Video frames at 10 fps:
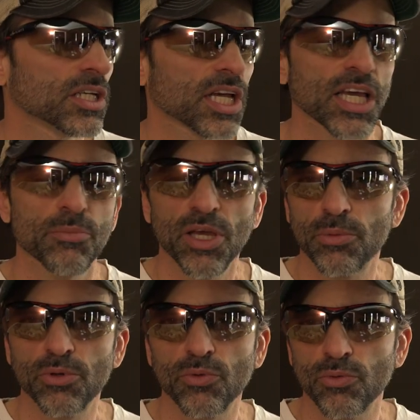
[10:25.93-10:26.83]
and
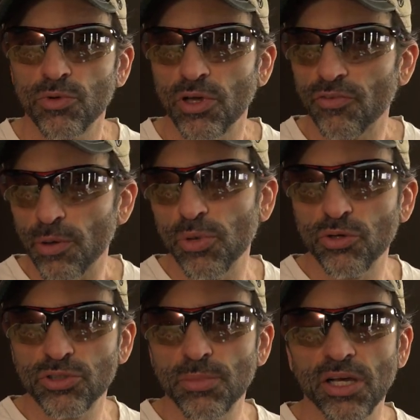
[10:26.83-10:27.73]
maybe if I
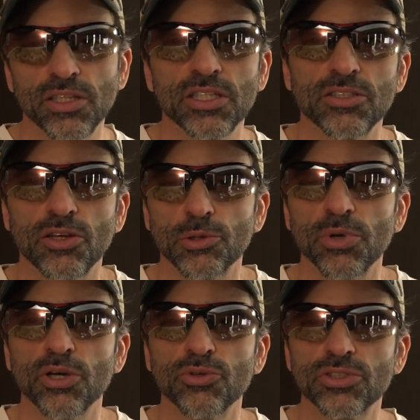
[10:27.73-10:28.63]
post about this on the
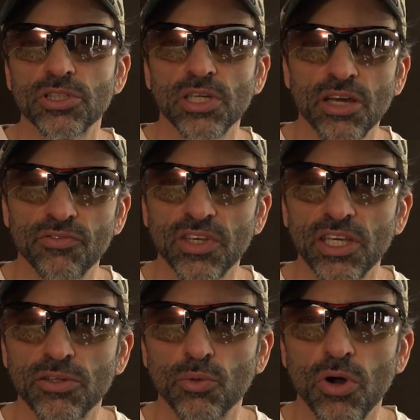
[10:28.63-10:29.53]
post at
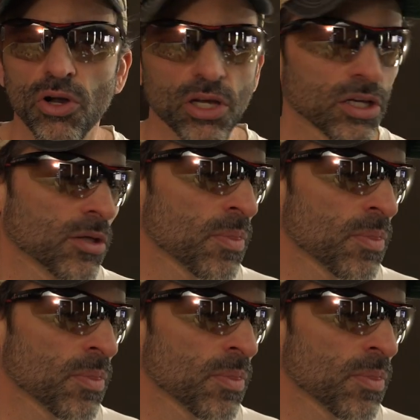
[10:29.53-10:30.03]
Vegan Walk.